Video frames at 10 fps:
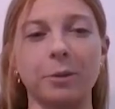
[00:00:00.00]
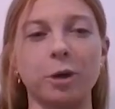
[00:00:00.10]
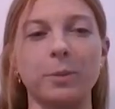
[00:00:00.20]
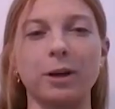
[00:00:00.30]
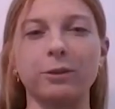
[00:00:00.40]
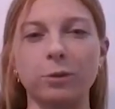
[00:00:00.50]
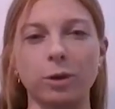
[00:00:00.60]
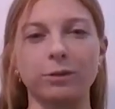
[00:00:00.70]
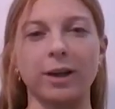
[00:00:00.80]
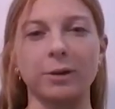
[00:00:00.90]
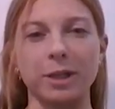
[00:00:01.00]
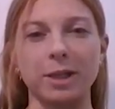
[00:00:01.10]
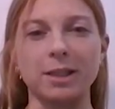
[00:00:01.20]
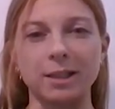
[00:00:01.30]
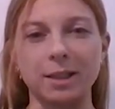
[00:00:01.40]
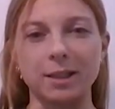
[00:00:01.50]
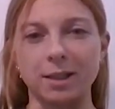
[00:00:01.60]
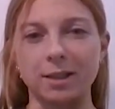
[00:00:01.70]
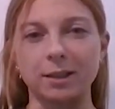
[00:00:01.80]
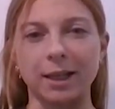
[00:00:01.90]
We're about 4 or 5 weeks into the
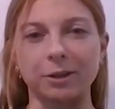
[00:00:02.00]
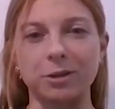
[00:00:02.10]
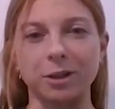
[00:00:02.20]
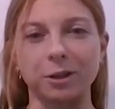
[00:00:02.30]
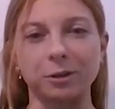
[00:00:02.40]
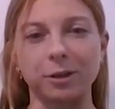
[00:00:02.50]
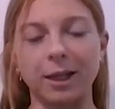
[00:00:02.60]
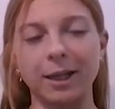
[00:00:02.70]
season now, so